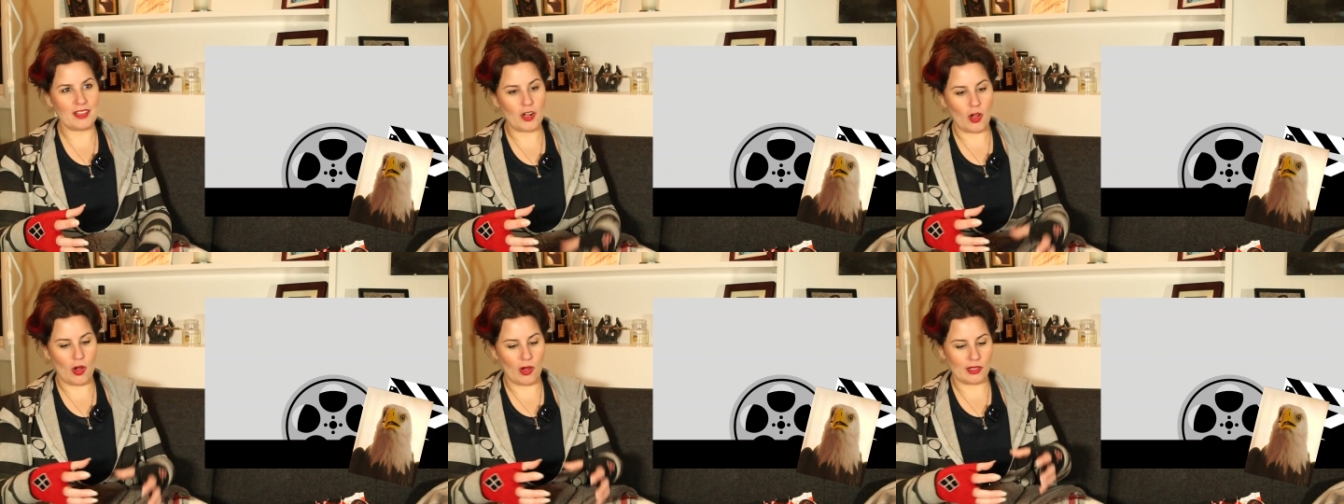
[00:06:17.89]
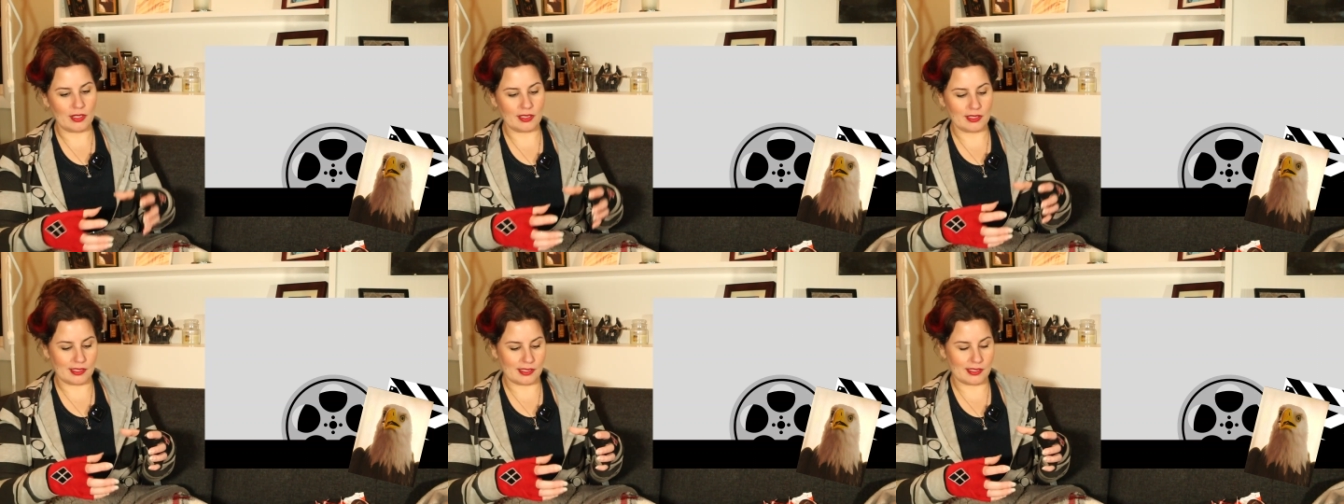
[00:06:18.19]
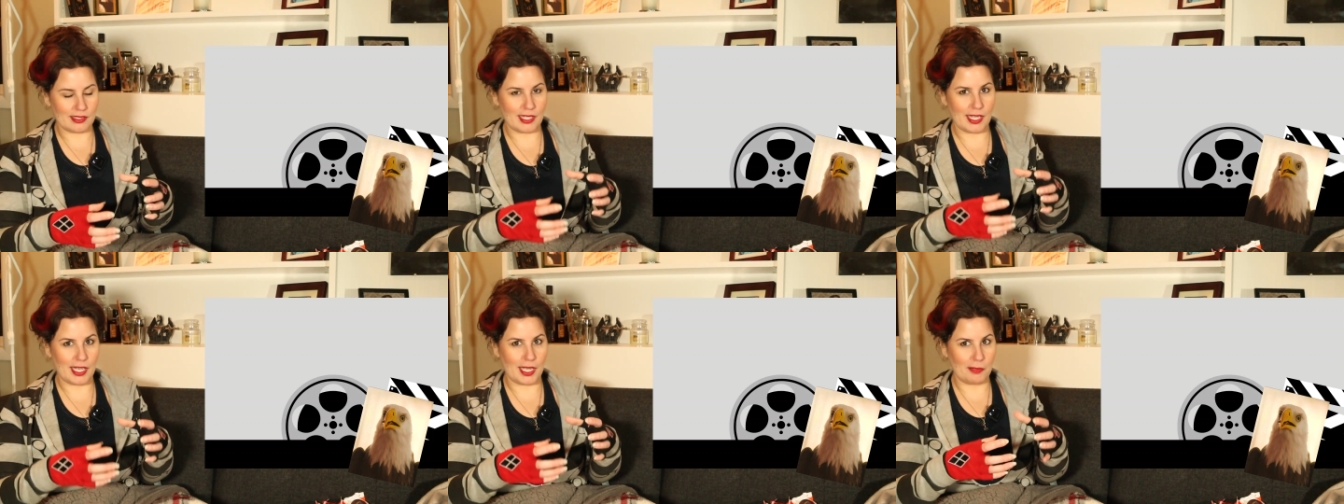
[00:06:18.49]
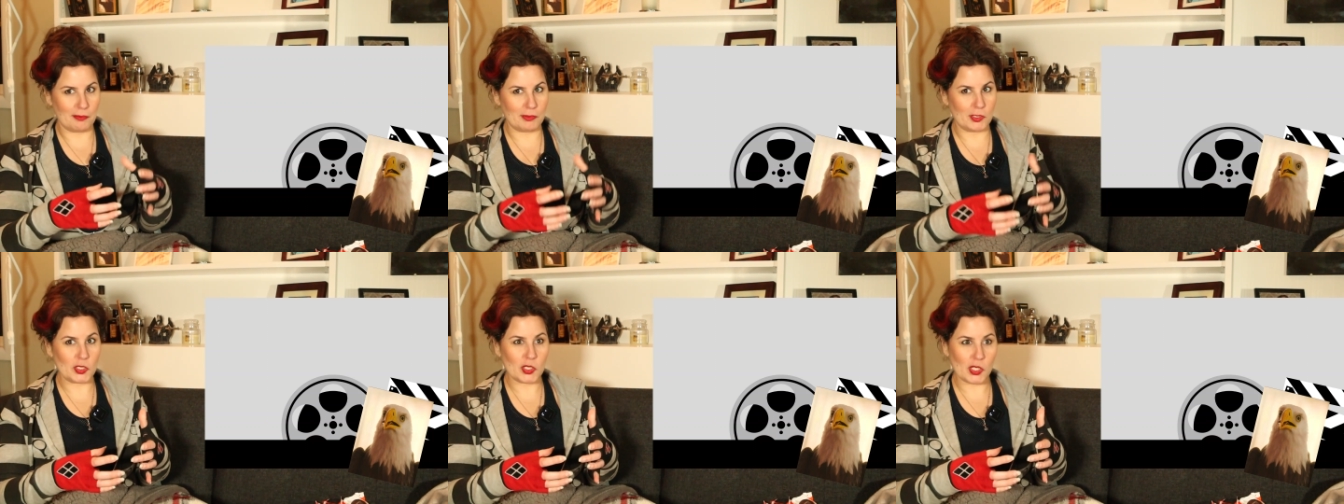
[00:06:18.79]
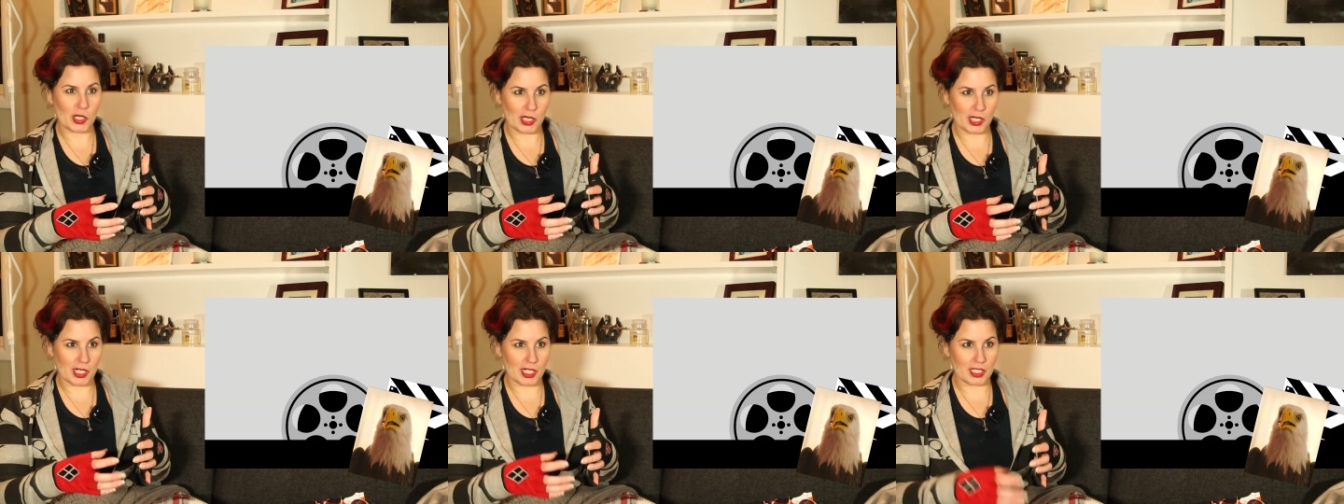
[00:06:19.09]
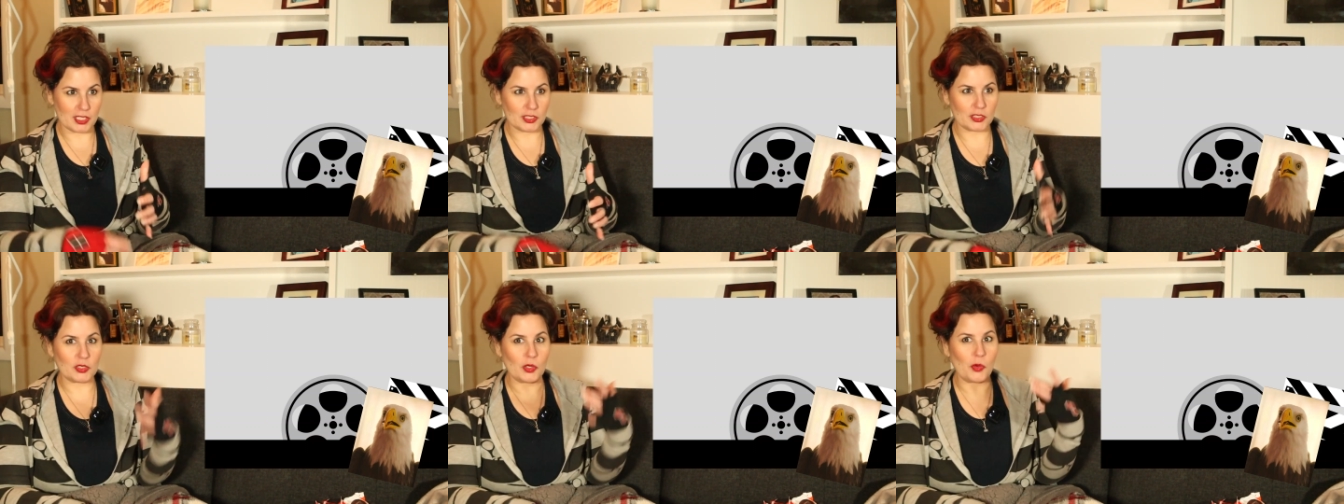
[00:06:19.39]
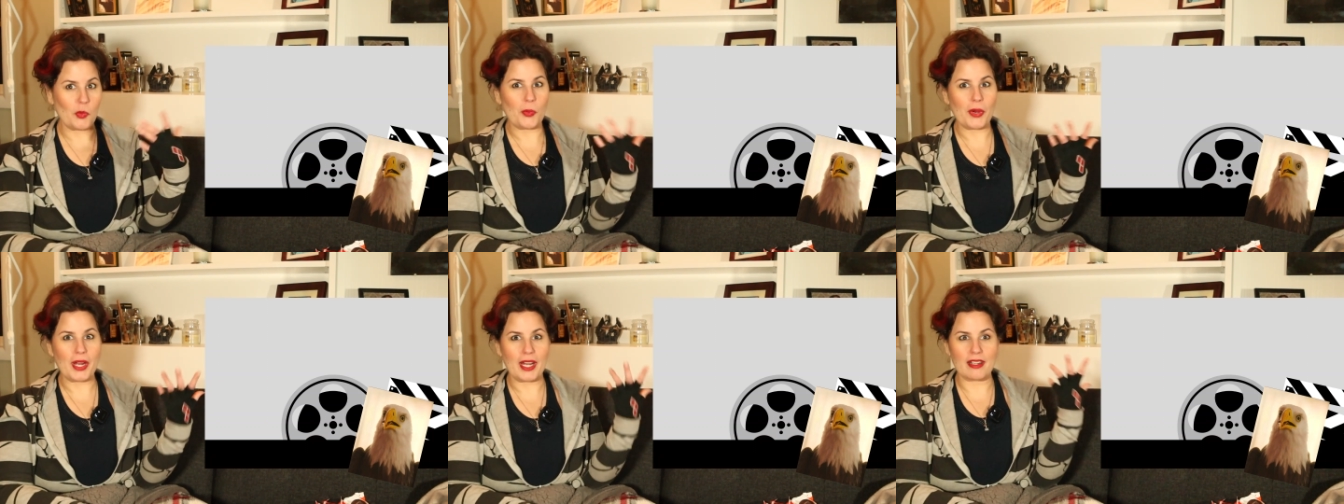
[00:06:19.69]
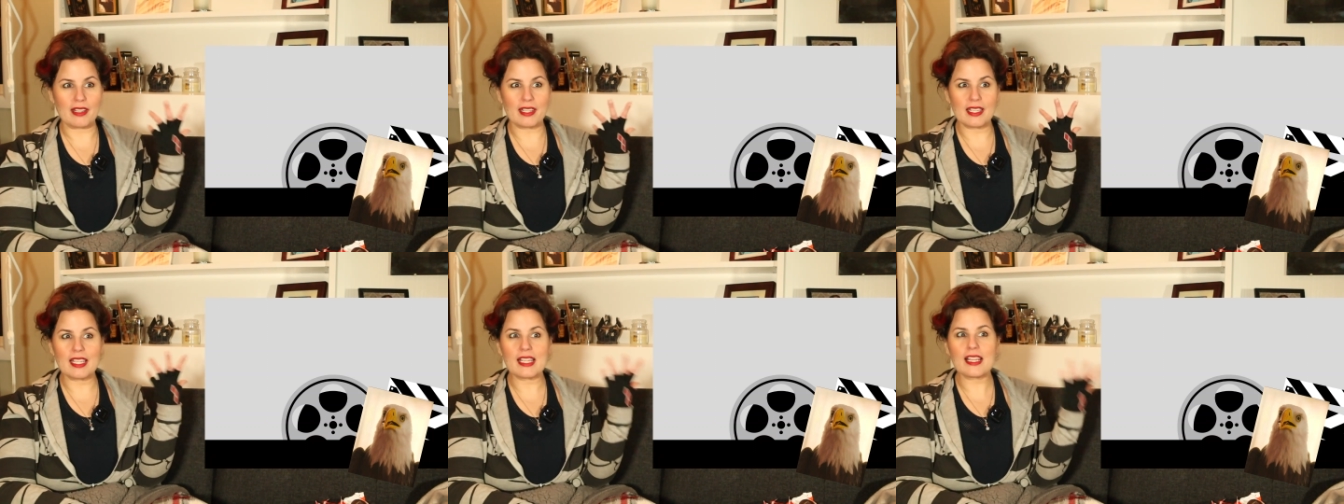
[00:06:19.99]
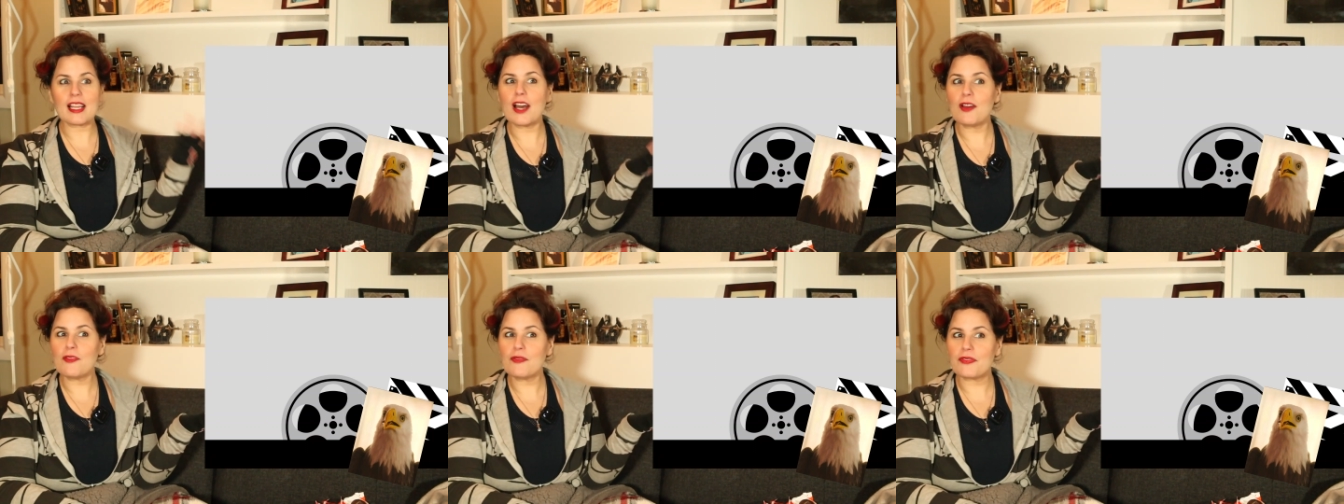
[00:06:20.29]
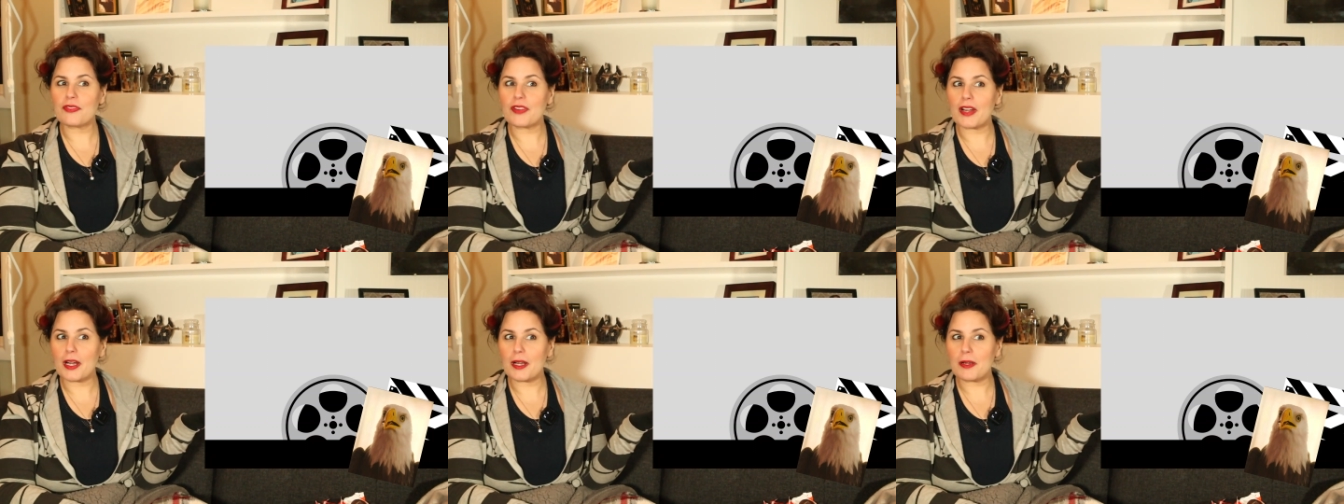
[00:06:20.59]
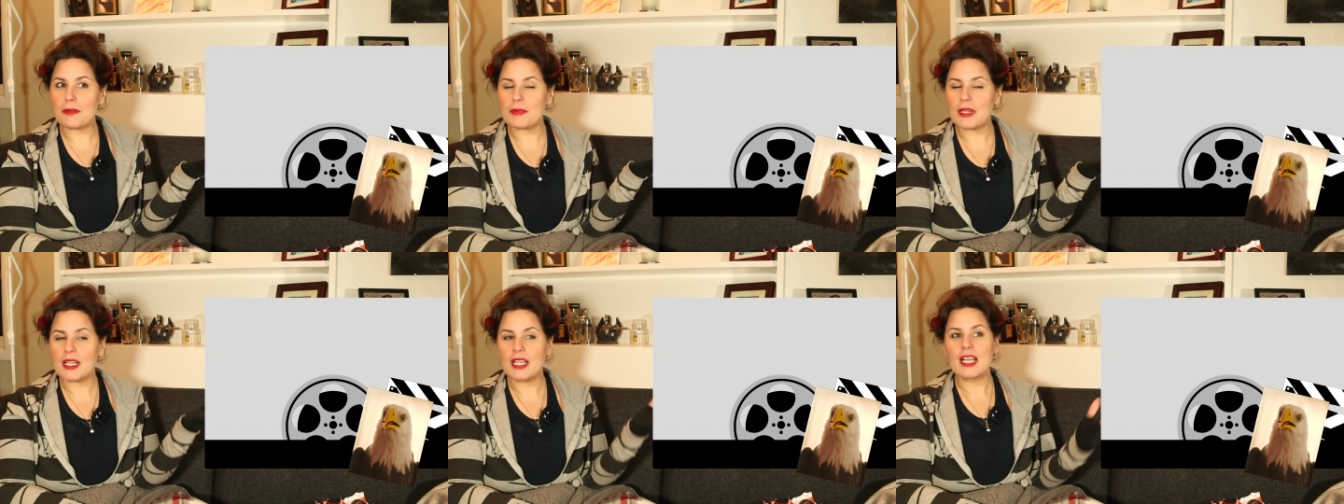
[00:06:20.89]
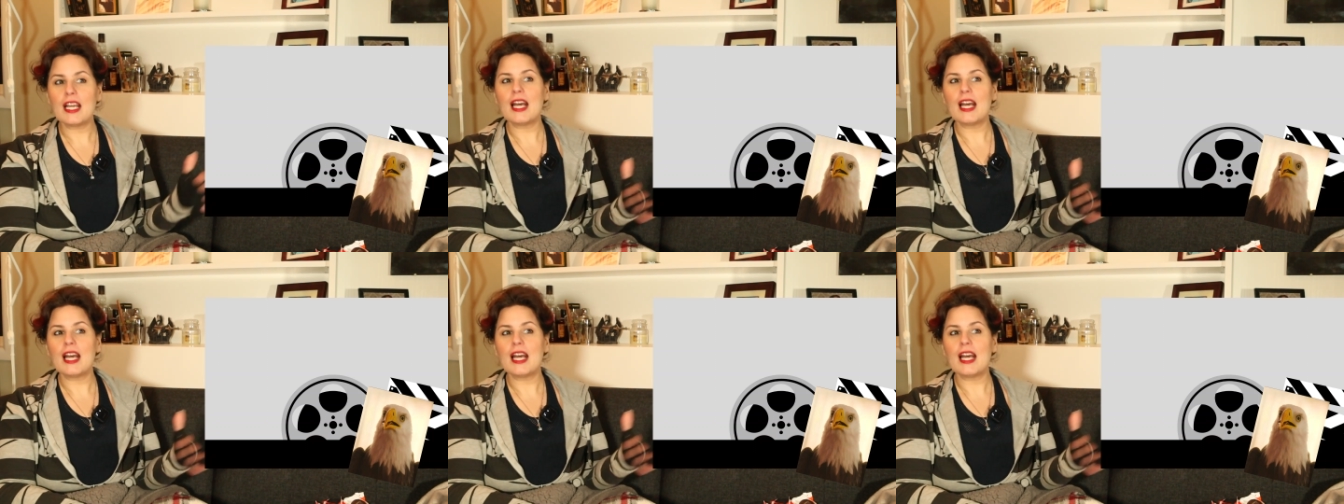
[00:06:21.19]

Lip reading: it all in the same jar. So where did it come from?